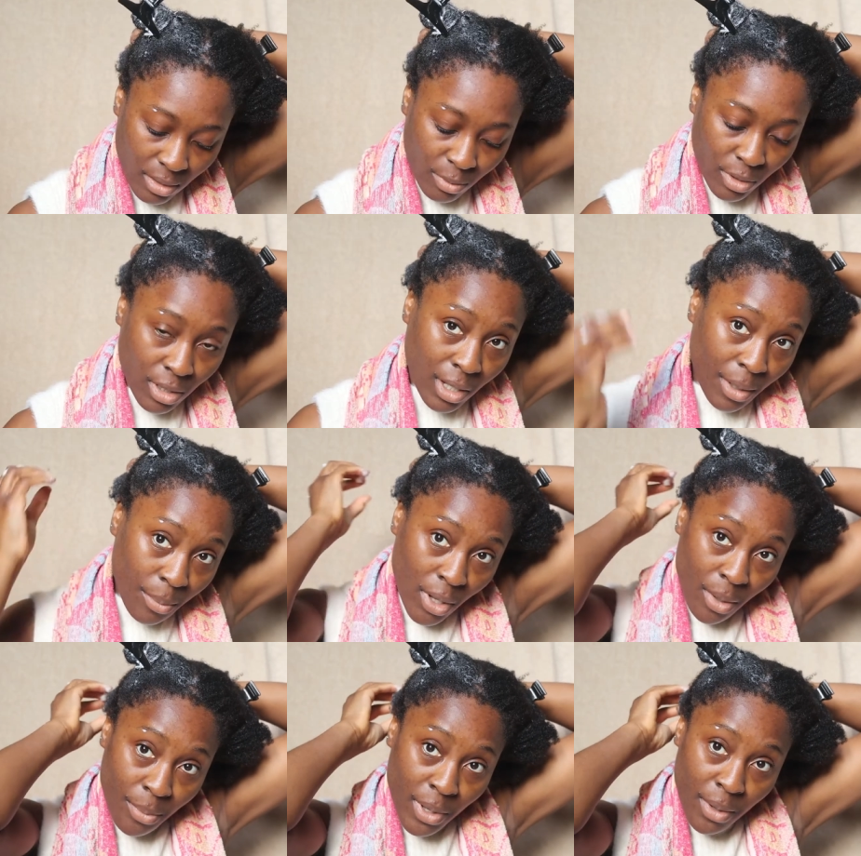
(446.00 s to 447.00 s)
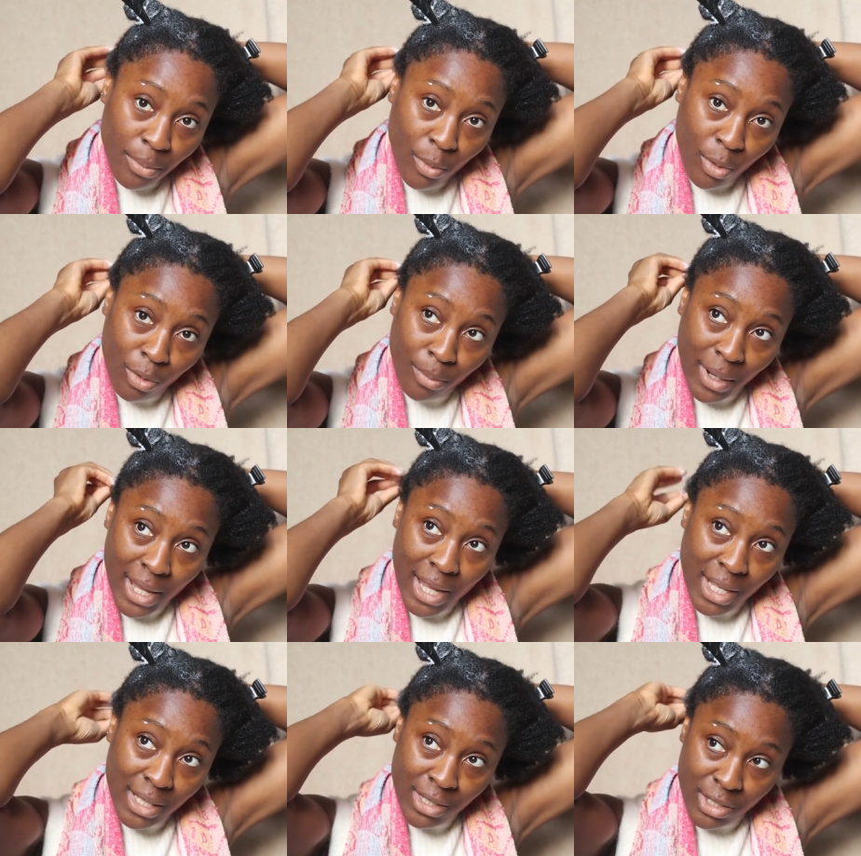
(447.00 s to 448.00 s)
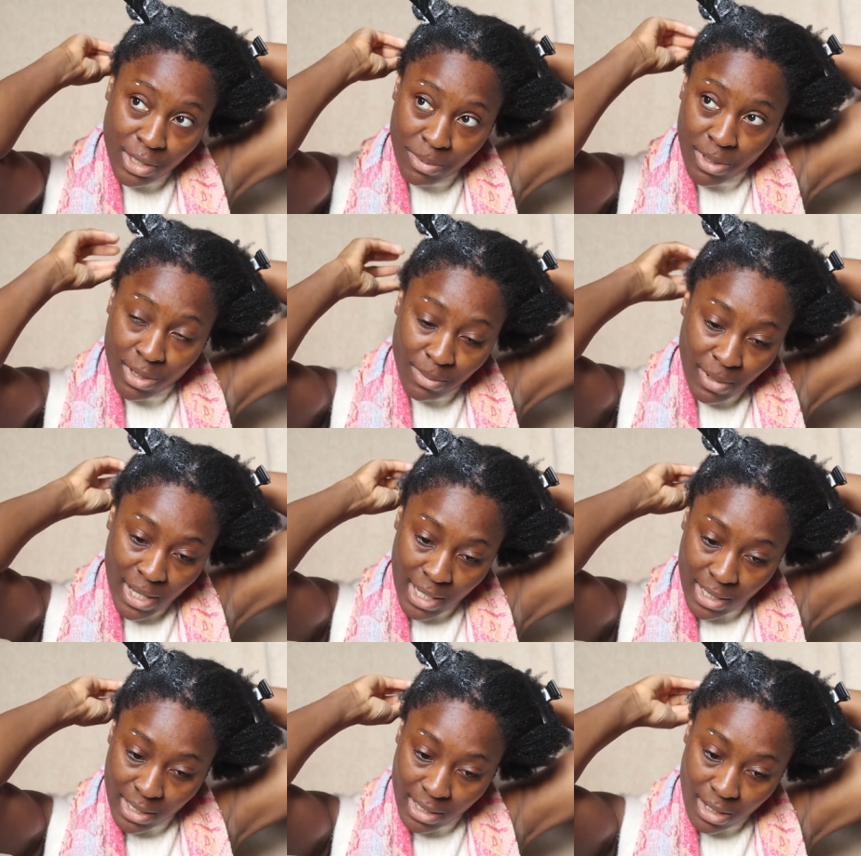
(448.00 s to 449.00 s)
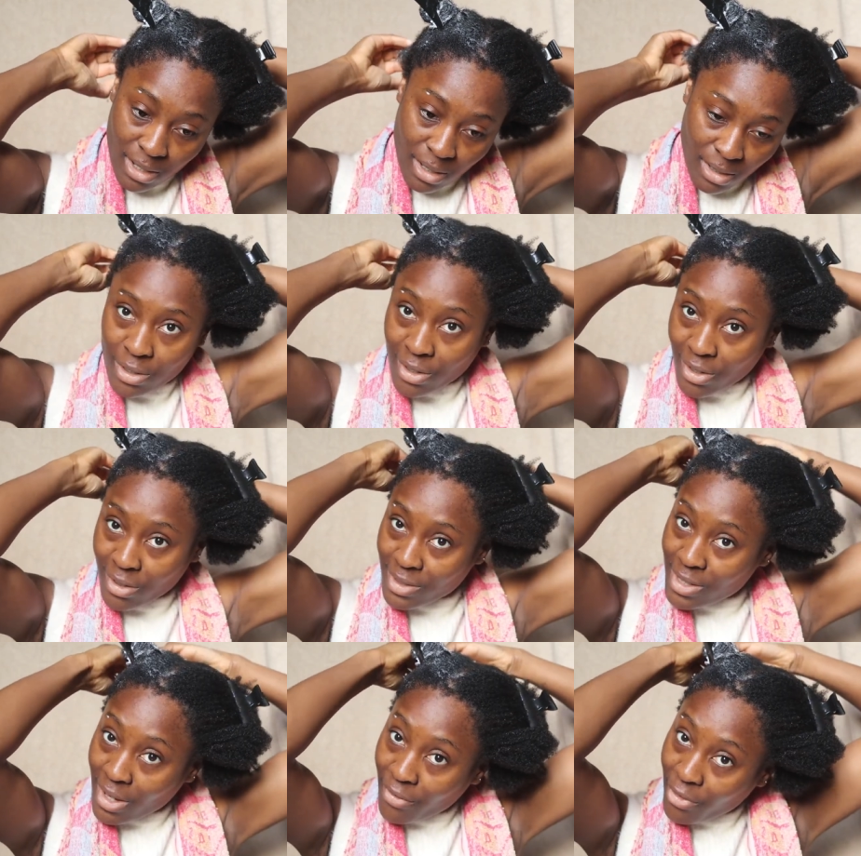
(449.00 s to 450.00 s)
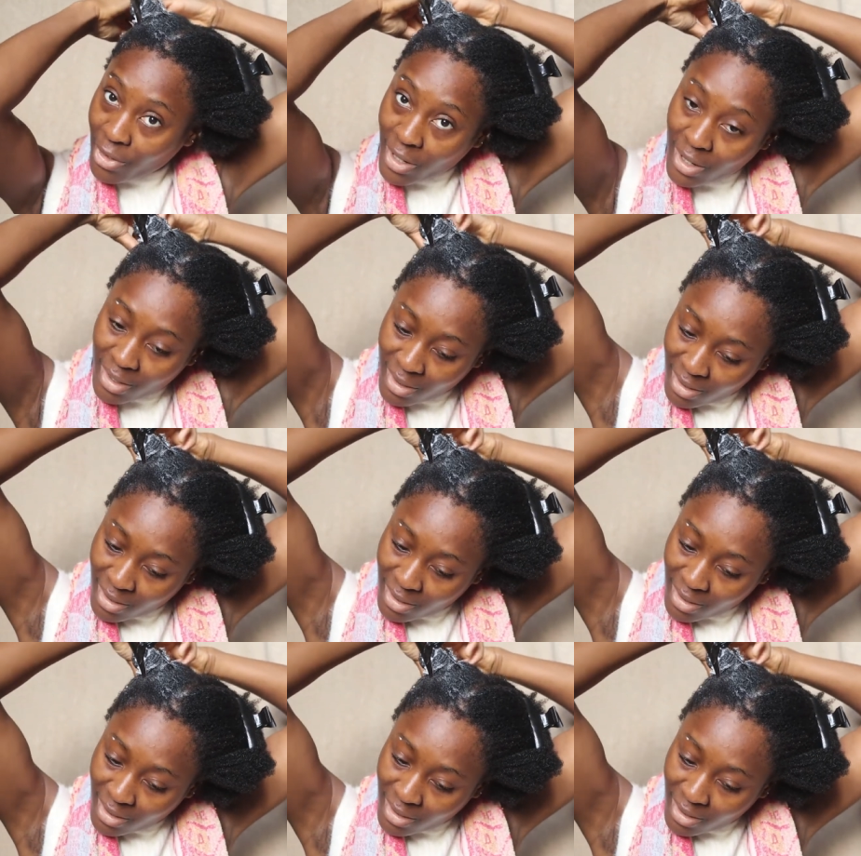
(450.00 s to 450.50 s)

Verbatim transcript: I want to like put a bit more on my ends, just because my ends are, you know, suffering,